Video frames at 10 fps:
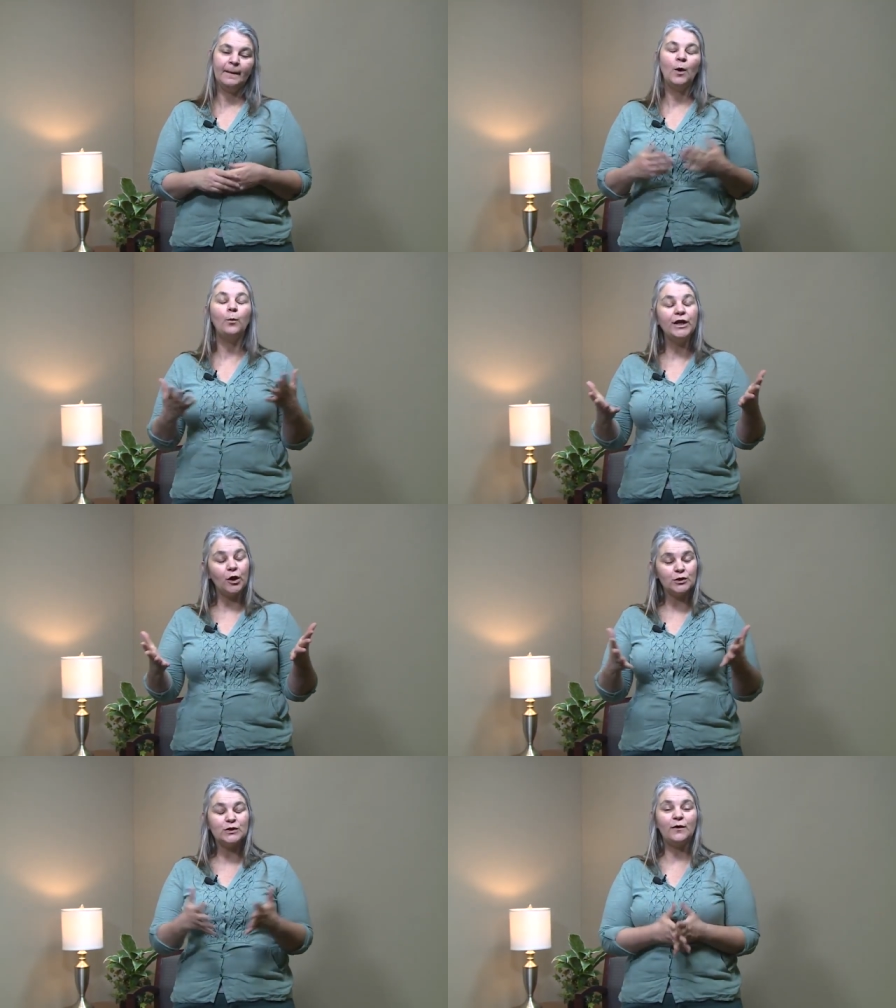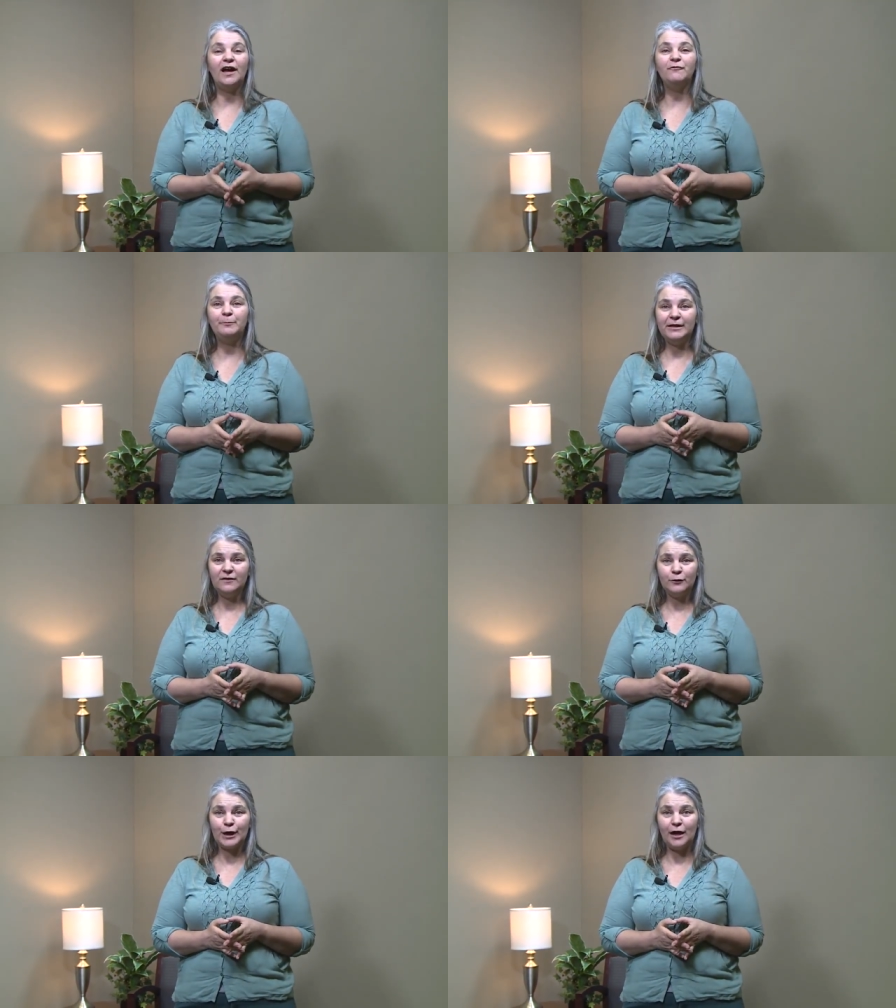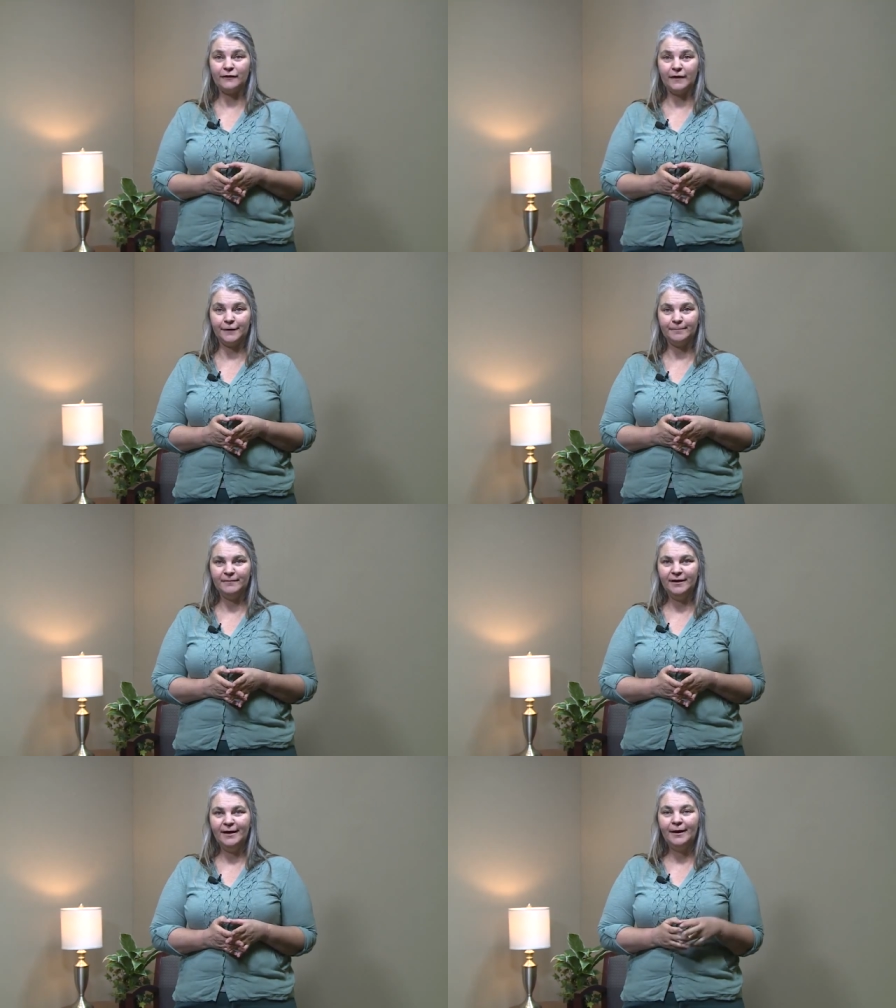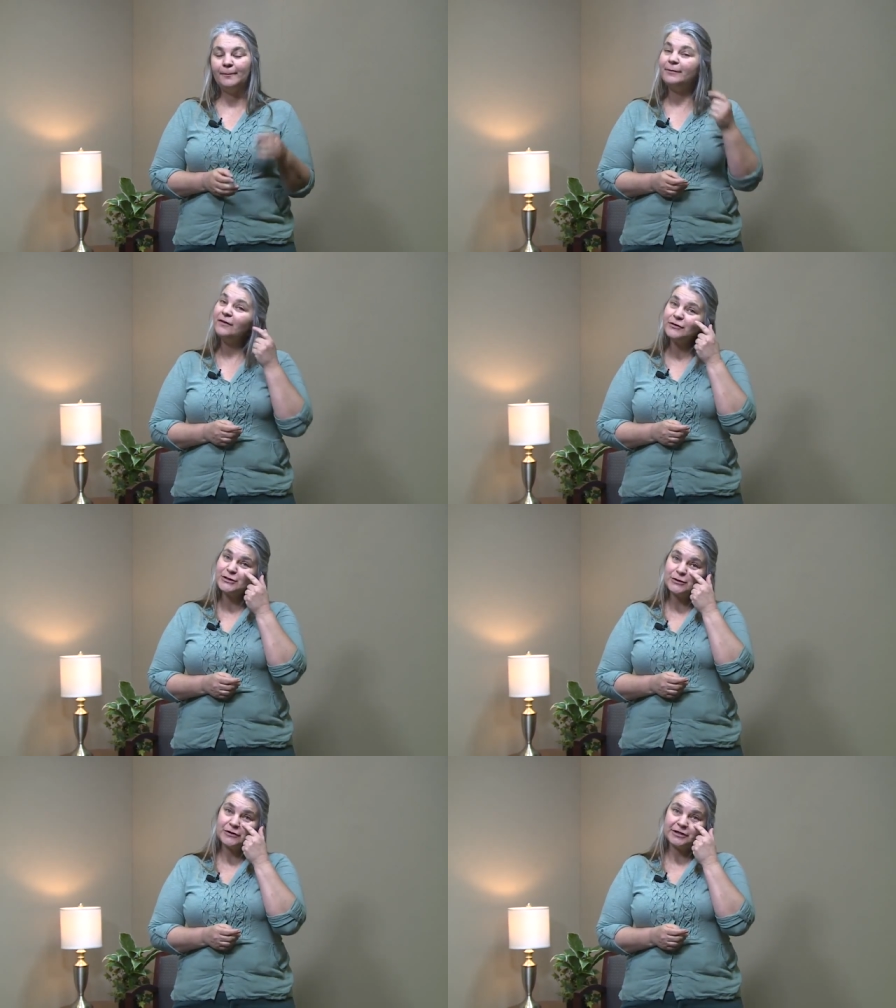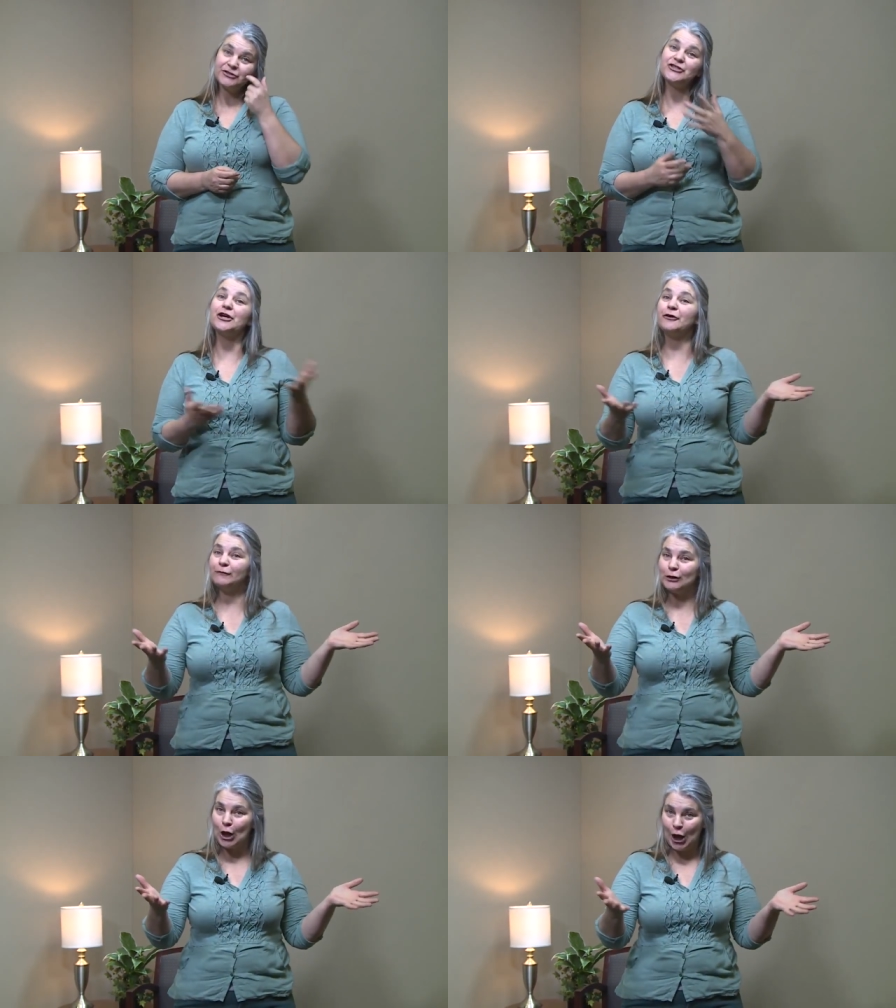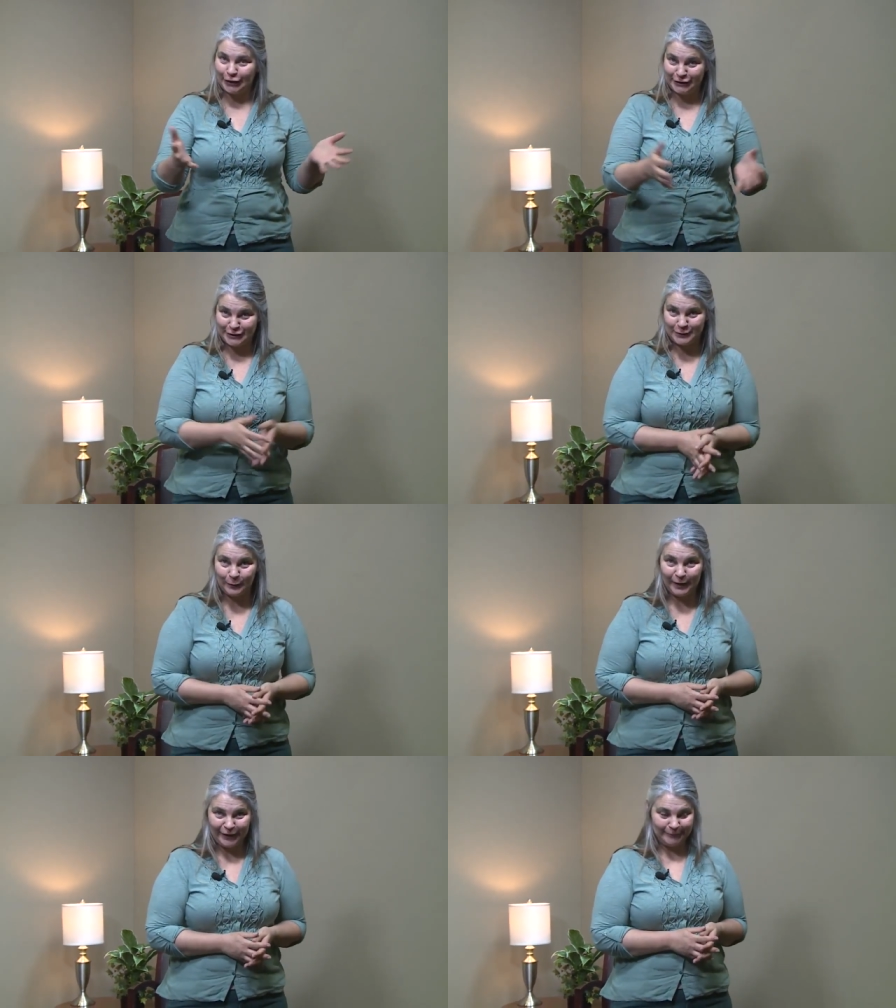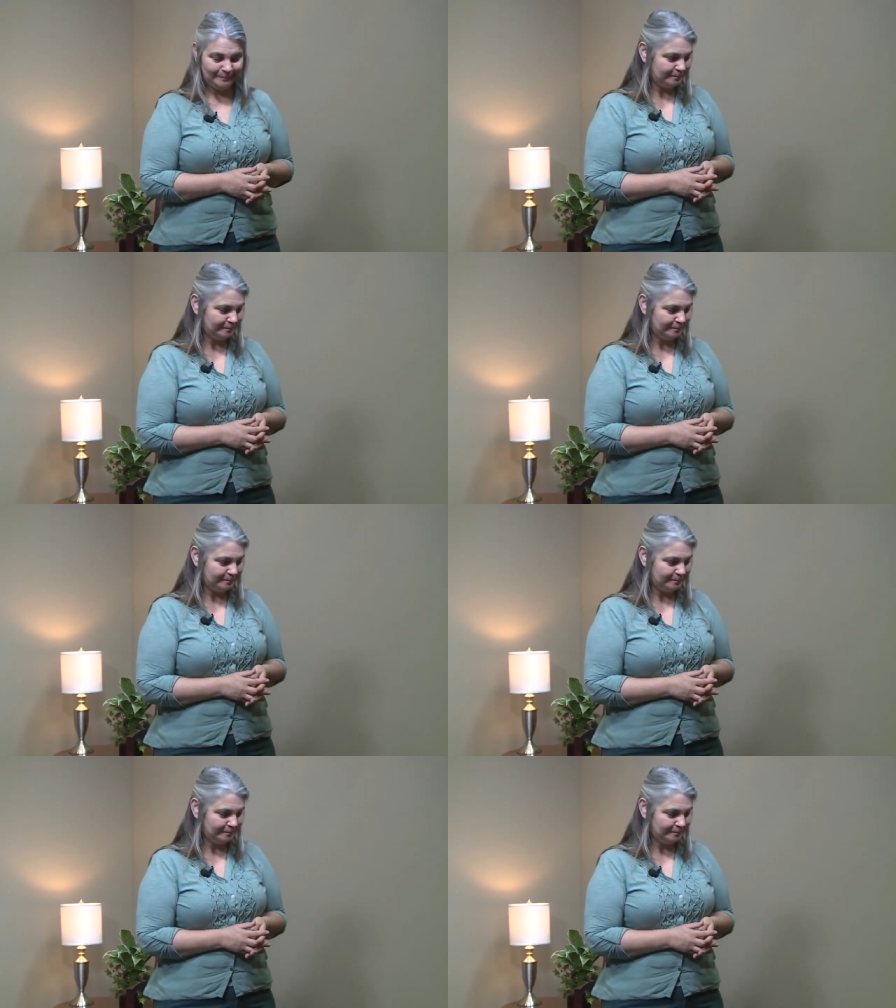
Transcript: We also have beaver out there. Now, beaver do their share of logging as well.